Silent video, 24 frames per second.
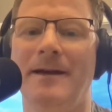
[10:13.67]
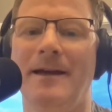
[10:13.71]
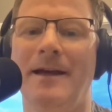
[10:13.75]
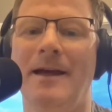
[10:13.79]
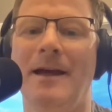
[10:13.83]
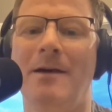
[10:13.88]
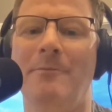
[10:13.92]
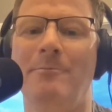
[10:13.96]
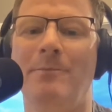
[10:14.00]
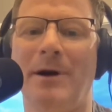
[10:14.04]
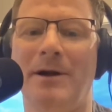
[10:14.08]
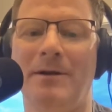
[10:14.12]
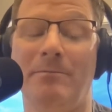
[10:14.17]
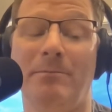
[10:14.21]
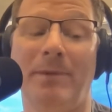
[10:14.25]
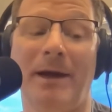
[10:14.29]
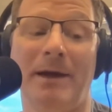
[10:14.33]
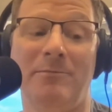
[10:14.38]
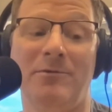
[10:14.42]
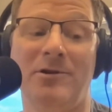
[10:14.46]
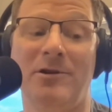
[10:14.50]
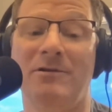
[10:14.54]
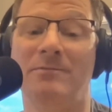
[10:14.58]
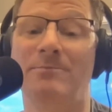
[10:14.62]
But by
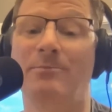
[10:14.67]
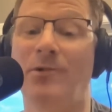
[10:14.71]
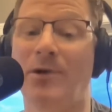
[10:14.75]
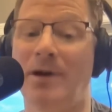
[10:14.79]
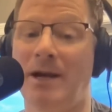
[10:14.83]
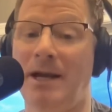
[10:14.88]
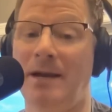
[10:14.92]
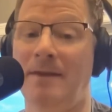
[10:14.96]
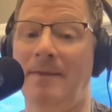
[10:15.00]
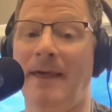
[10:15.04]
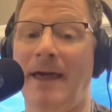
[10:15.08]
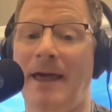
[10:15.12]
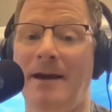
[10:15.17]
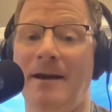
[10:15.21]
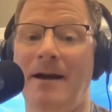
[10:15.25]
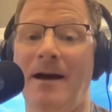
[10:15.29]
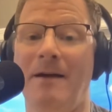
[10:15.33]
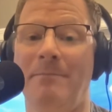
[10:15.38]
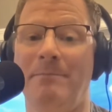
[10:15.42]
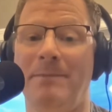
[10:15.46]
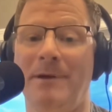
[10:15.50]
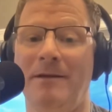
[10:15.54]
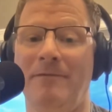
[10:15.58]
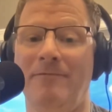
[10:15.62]
just bringing that
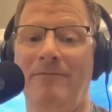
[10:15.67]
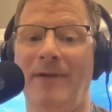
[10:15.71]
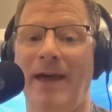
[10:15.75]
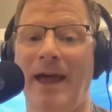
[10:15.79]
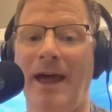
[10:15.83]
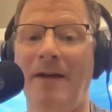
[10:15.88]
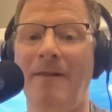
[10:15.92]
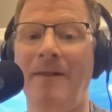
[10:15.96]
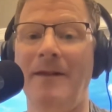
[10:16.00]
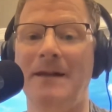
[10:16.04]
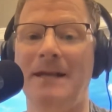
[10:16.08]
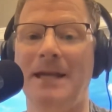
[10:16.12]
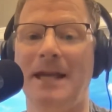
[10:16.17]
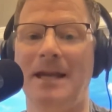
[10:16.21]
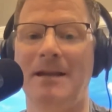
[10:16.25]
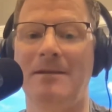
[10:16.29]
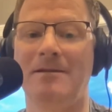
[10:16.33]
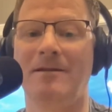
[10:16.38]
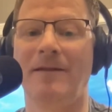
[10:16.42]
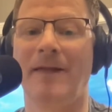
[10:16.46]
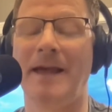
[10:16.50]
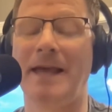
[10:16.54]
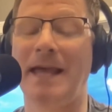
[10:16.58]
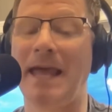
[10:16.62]
up, it
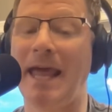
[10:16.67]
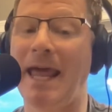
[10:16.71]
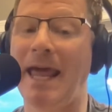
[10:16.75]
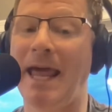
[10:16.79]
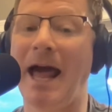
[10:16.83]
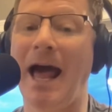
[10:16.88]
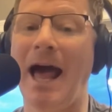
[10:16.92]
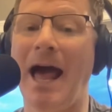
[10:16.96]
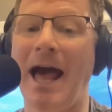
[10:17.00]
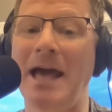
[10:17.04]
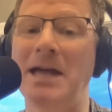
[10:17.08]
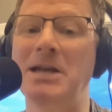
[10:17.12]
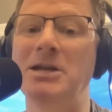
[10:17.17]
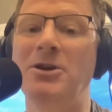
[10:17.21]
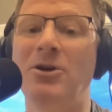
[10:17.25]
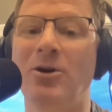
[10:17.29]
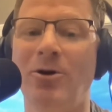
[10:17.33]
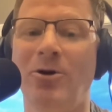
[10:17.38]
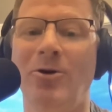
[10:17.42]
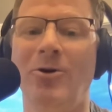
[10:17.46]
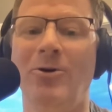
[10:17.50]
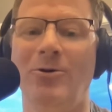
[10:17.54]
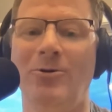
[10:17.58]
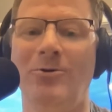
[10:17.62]
validates, like, hey, I
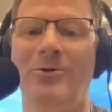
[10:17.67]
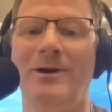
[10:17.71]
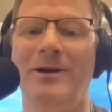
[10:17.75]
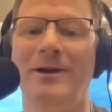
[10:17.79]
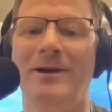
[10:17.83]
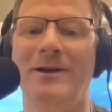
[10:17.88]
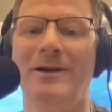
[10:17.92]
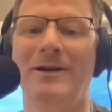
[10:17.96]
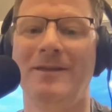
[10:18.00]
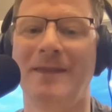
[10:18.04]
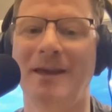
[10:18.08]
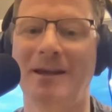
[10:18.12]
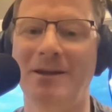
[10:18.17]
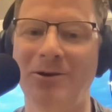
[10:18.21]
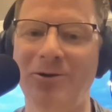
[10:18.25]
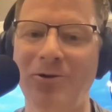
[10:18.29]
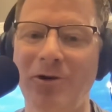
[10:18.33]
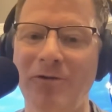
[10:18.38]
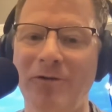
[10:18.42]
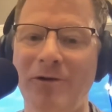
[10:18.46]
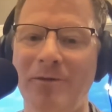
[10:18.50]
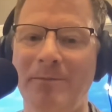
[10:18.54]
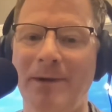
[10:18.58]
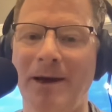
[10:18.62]
know that you
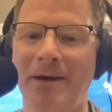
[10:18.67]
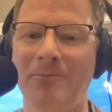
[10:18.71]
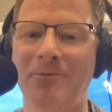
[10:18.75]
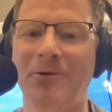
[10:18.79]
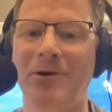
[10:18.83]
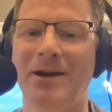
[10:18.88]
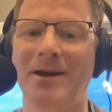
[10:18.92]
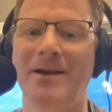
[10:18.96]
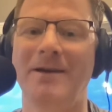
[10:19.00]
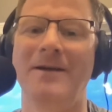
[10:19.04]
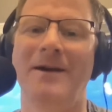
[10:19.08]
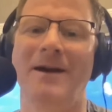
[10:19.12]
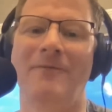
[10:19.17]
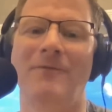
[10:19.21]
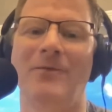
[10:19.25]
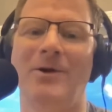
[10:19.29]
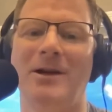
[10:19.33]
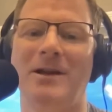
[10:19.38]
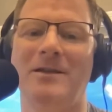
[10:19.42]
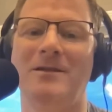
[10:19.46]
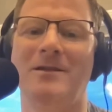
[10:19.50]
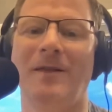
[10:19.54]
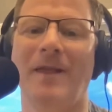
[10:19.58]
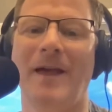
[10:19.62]
have a memory of what
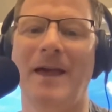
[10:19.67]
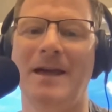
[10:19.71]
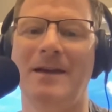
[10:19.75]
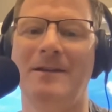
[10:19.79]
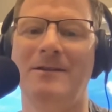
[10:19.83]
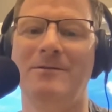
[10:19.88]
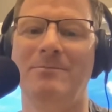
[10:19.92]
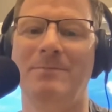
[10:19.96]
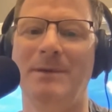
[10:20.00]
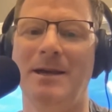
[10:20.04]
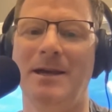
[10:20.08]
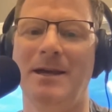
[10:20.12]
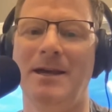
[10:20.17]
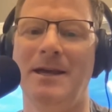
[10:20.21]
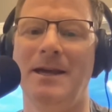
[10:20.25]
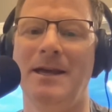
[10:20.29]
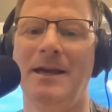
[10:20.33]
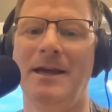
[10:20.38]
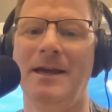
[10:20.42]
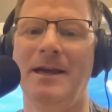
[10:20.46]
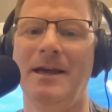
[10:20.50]
it's like to be